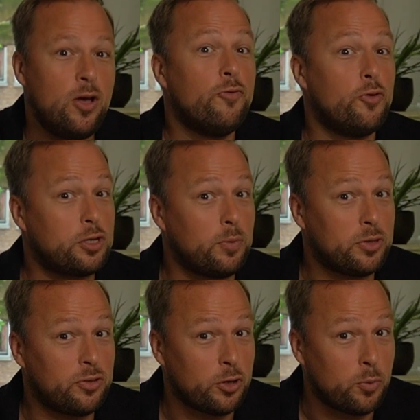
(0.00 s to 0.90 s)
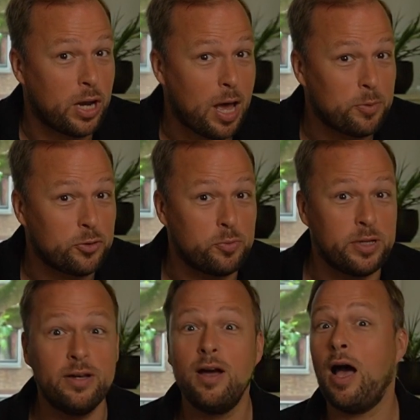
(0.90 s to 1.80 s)
First I will tell you what happened to
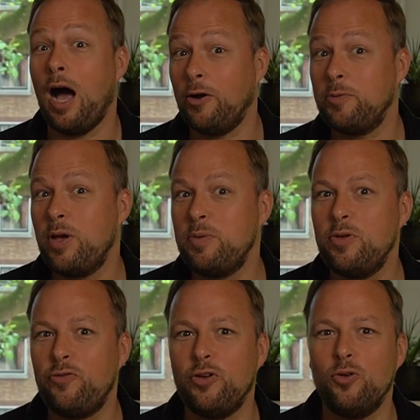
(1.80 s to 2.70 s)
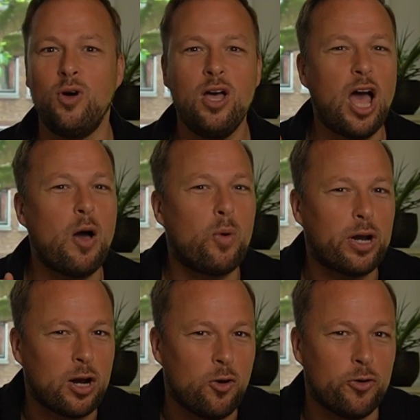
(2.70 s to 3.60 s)
me, how that made me feel and what
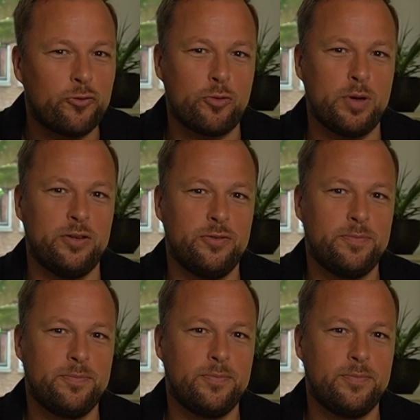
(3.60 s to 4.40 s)
I learned from it.